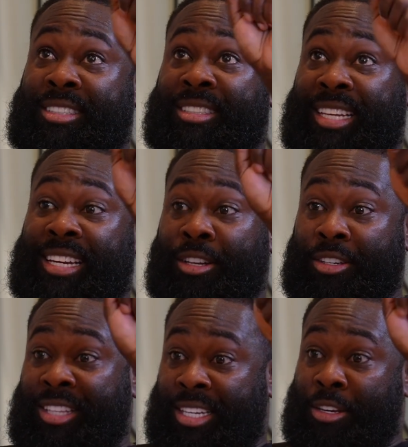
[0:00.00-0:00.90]

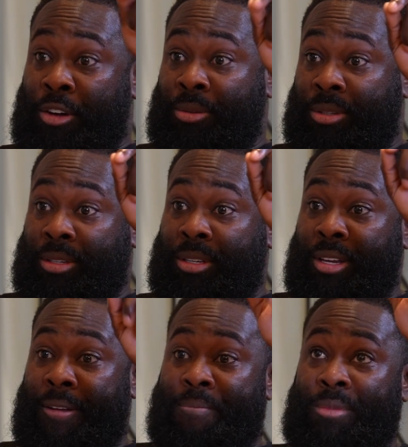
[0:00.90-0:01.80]
stick-it notes,
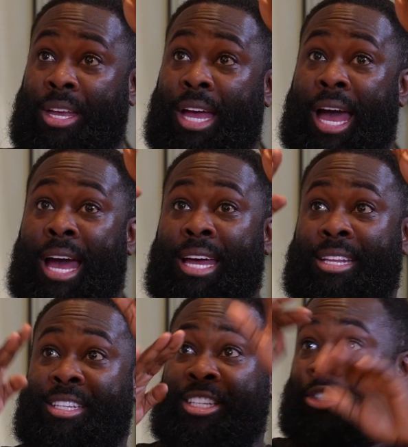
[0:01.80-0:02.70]

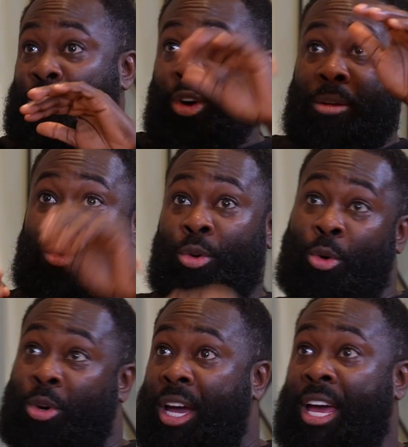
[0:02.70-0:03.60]
and he's just got them all in
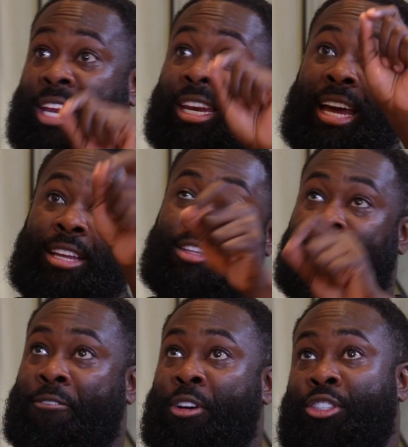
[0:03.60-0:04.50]
order. And then
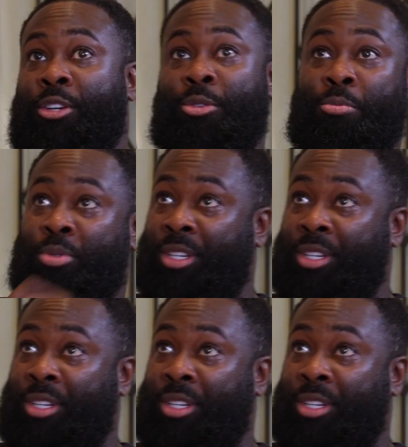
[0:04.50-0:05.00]
that first show, he